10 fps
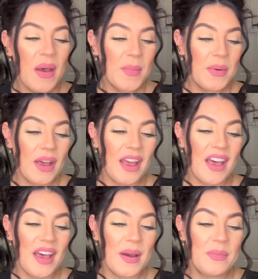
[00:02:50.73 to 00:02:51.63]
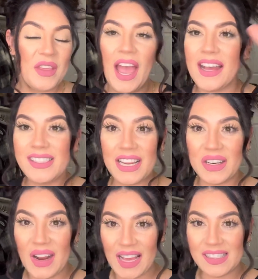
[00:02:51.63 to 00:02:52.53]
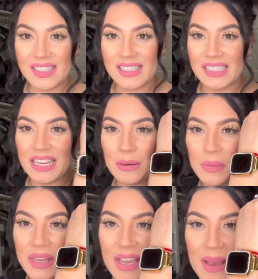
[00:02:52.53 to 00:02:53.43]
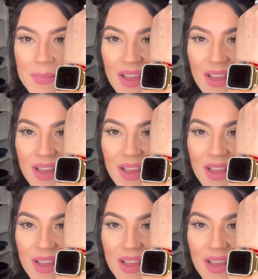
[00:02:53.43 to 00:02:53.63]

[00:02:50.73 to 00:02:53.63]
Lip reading: But yeah, it's like 9:16 p.m.